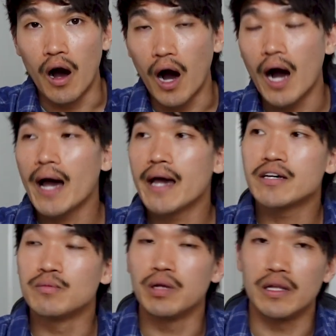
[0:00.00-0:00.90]
I
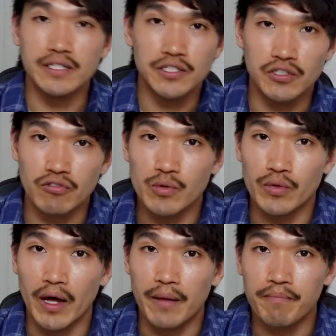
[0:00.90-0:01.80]
completely disagree
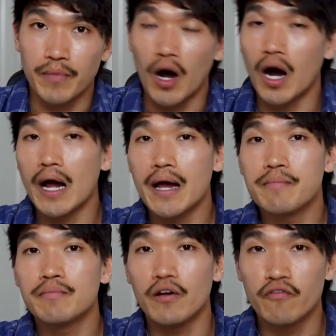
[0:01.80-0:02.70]
with that.
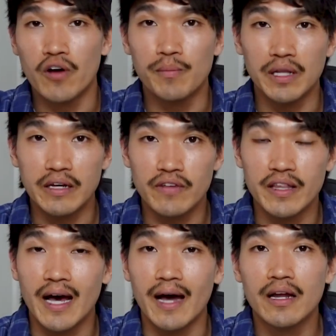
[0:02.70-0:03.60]
I'm a firm believer
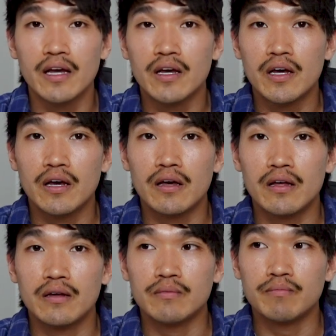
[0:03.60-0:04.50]
that
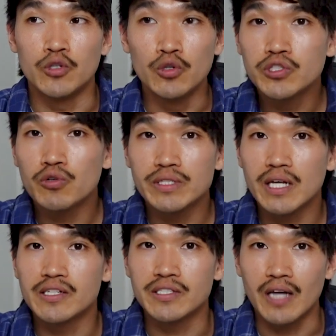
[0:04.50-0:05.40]
good
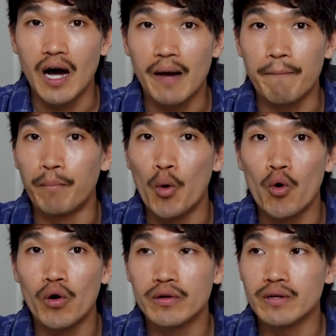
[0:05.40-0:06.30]
storytellers aren't
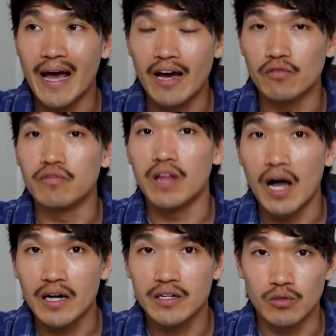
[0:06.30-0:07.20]
born out of
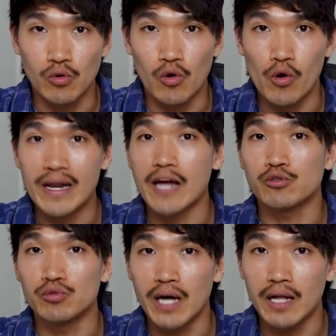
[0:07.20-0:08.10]
luck or
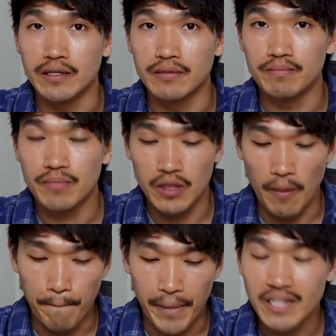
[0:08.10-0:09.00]
natural talent.
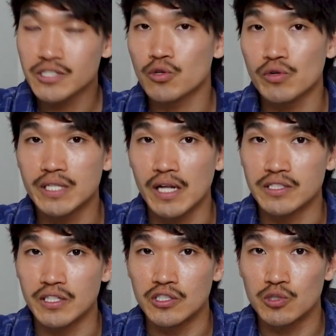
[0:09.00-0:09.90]
The best
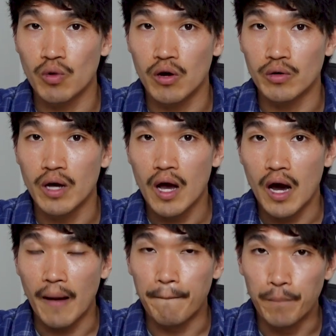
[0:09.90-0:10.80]
storytellers in this world
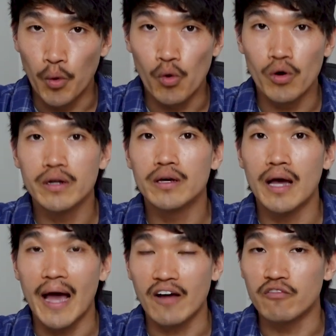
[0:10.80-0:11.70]
are born
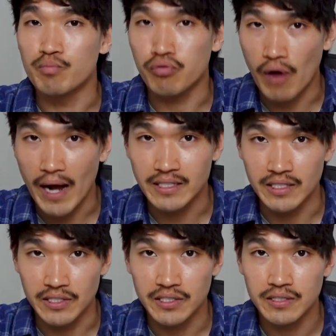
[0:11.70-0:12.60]
out of
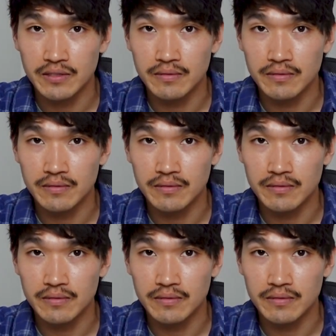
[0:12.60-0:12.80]
practice.